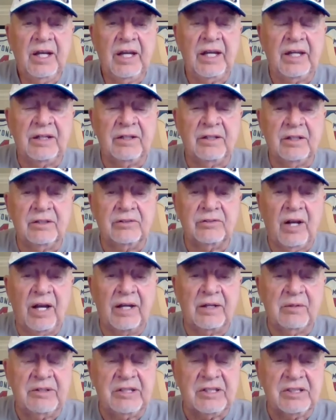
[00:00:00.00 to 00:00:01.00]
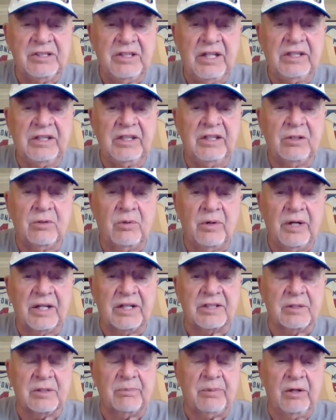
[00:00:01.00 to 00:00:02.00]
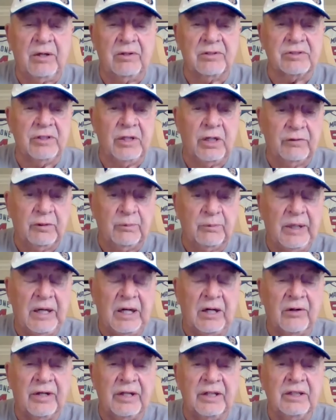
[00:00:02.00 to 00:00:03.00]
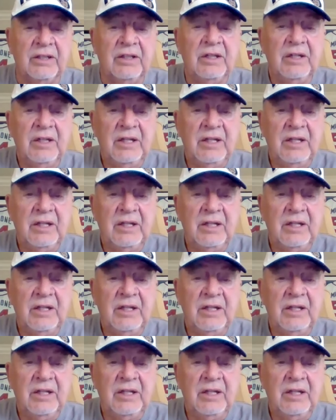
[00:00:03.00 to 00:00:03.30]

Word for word: and try to be sneaky quick as opposed to overpowering